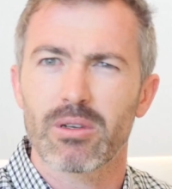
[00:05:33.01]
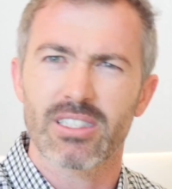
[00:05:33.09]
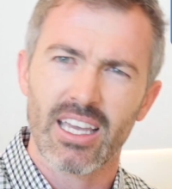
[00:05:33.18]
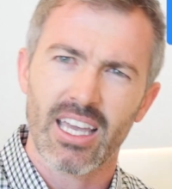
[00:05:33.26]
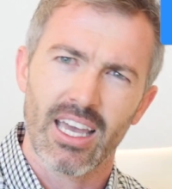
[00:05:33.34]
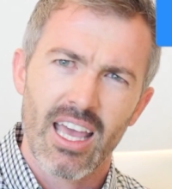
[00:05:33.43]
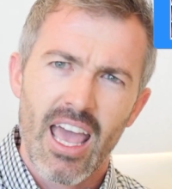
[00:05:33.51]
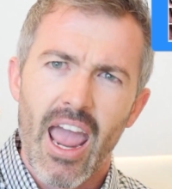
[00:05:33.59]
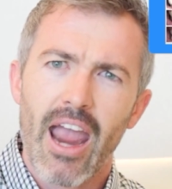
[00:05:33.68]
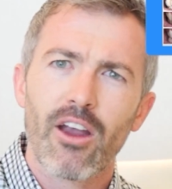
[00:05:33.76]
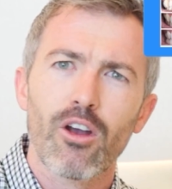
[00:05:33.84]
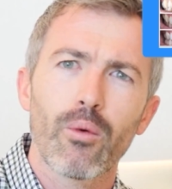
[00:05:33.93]
It's like an
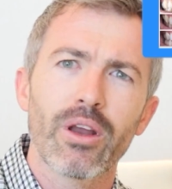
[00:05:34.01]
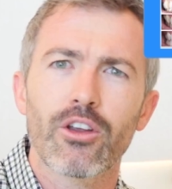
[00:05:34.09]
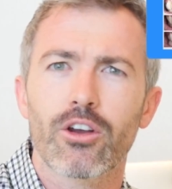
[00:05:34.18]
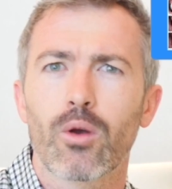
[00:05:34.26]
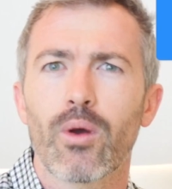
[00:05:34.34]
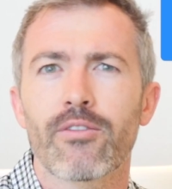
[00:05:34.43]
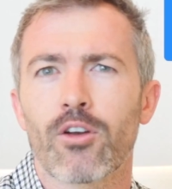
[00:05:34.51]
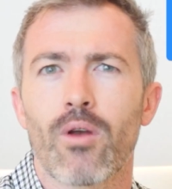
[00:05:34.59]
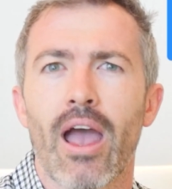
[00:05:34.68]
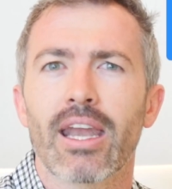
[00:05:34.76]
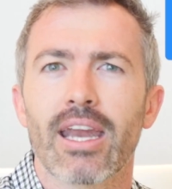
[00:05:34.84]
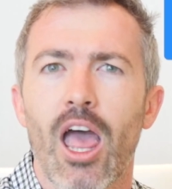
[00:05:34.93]
arrow in your quiver,
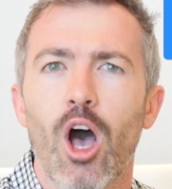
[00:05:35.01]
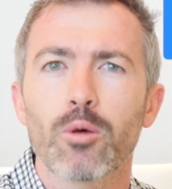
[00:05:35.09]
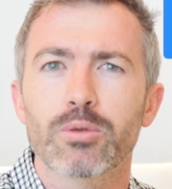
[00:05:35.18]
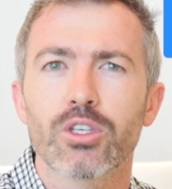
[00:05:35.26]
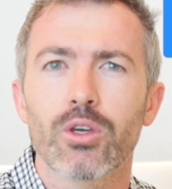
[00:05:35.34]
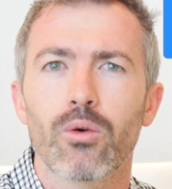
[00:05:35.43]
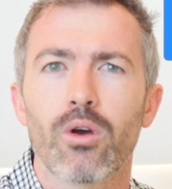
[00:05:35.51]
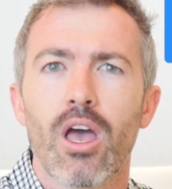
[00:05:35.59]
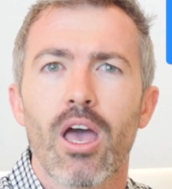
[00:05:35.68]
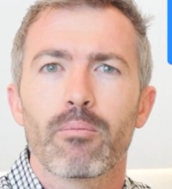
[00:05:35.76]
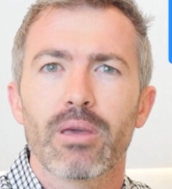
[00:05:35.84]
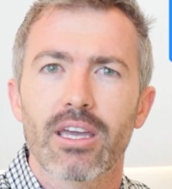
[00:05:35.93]
right? It helps you
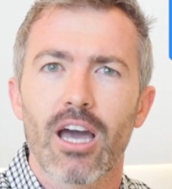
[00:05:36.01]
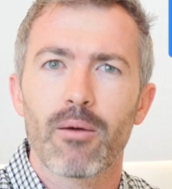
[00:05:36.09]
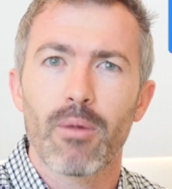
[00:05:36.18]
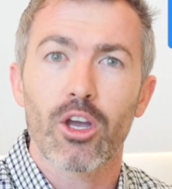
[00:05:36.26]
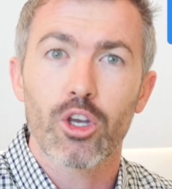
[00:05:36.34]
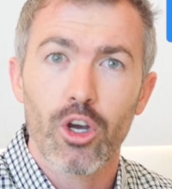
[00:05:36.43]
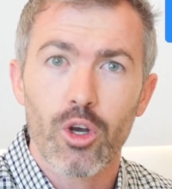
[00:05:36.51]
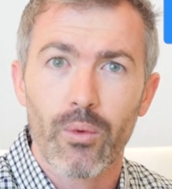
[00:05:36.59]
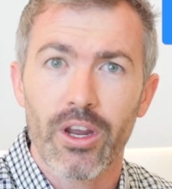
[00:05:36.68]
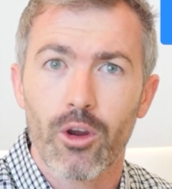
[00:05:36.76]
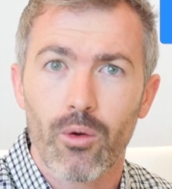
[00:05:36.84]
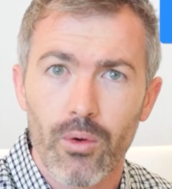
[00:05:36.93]
become a good
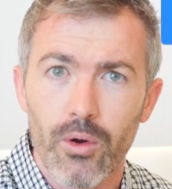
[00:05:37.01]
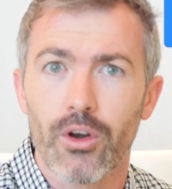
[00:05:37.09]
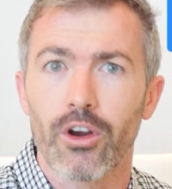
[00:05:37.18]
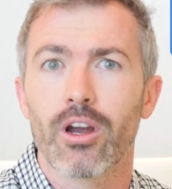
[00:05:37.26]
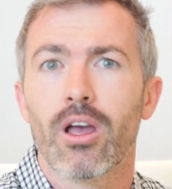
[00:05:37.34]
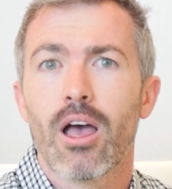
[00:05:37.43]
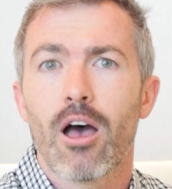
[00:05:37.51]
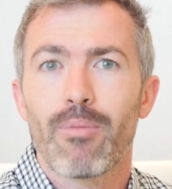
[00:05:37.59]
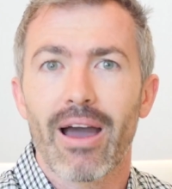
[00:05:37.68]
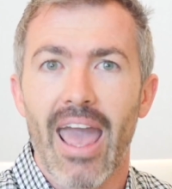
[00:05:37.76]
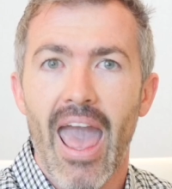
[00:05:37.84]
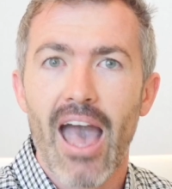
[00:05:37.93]
recruiter
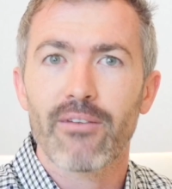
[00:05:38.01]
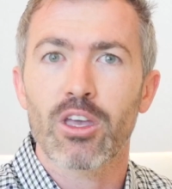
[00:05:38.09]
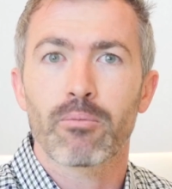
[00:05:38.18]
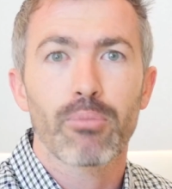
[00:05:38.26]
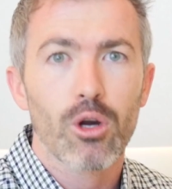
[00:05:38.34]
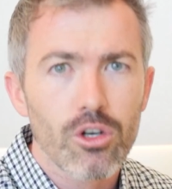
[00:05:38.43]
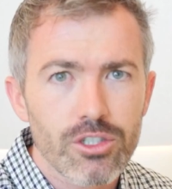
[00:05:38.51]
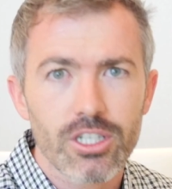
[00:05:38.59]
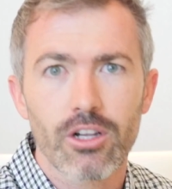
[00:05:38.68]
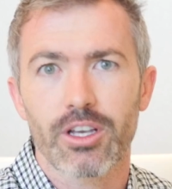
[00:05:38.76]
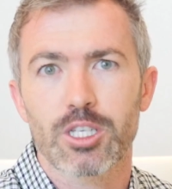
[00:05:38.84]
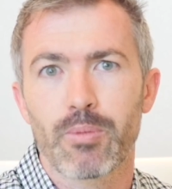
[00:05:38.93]
by having
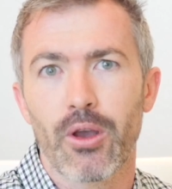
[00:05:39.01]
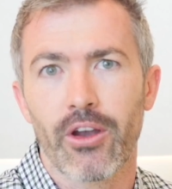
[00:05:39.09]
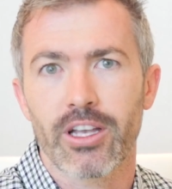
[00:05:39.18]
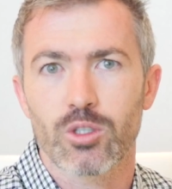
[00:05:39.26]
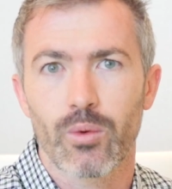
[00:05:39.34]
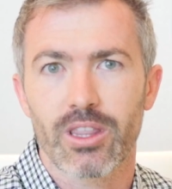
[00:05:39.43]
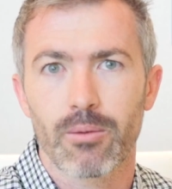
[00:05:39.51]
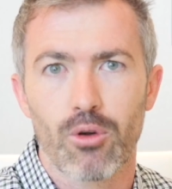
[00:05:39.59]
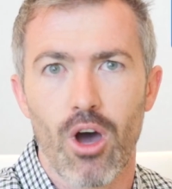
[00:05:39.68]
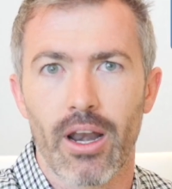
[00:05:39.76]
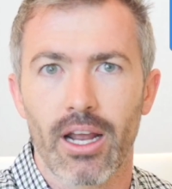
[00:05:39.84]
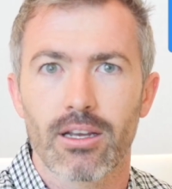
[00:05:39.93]
personal experience with the
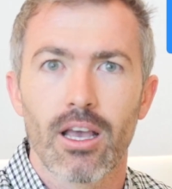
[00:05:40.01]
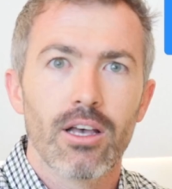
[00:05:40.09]
product.